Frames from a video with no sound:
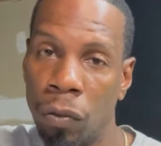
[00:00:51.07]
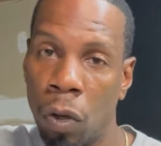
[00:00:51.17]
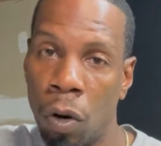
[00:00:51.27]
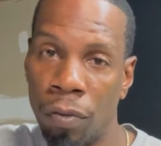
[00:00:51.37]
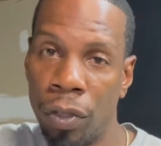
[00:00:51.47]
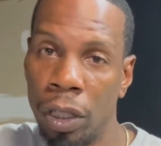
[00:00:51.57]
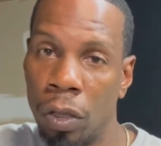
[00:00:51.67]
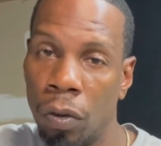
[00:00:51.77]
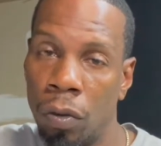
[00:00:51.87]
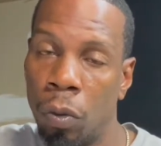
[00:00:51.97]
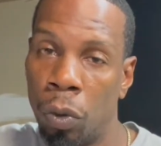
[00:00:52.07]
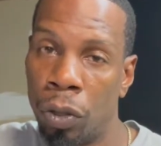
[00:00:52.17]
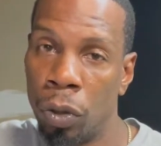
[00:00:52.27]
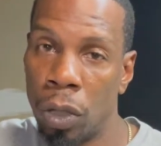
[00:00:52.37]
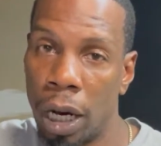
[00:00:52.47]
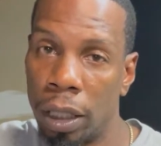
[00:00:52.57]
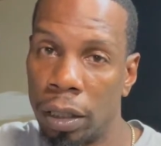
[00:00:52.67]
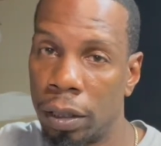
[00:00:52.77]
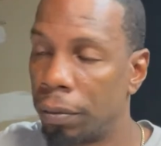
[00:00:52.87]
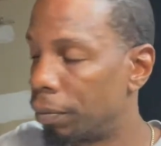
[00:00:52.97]
on video with you
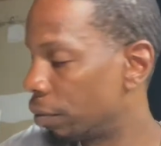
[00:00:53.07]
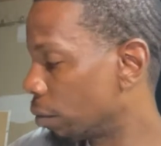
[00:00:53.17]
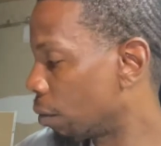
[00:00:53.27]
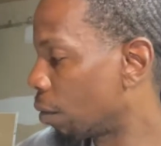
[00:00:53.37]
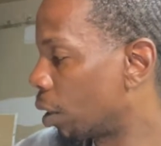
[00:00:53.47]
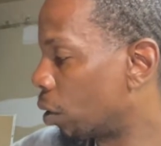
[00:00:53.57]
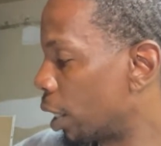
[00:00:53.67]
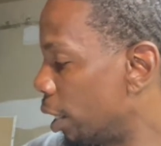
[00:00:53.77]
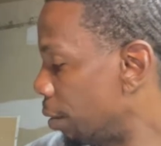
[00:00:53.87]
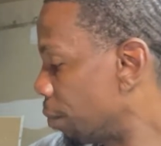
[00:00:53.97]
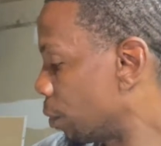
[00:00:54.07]
guys, okay?